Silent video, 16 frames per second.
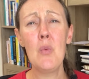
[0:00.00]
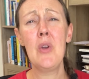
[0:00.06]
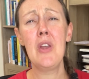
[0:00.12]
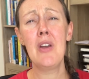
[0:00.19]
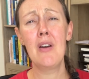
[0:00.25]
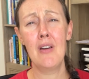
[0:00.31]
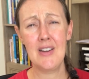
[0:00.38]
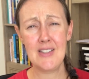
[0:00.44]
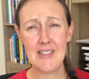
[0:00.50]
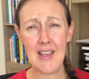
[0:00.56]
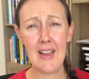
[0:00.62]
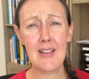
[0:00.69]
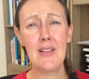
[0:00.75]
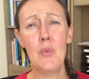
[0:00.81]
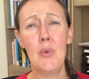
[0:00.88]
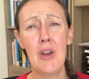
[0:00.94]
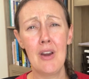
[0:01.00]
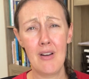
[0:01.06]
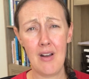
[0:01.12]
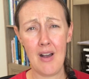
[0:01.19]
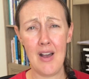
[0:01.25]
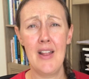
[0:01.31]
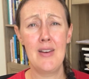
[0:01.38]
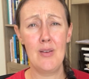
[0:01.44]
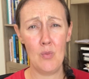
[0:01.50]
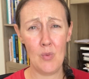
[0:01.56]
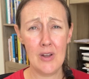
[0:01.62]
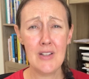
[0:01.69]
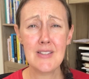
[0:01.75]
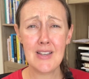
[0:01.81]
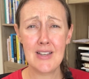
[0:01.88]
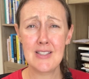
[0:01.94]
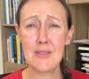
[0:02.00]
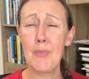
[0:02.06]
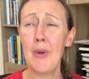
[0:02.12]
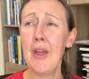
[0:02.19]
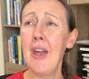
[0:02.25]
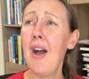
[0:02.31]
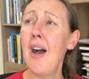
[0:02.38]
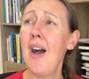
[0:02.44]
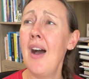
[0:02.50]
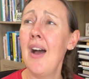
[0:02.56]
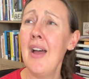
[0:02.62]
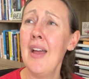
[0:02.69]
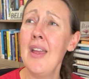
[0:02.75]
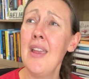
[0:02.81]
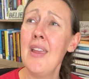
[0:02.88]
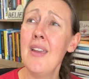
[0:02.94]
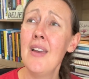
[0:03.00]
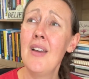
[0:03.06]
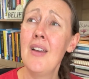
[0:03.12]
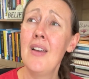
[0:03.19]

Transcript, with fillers: We are exactly where God wants us, but I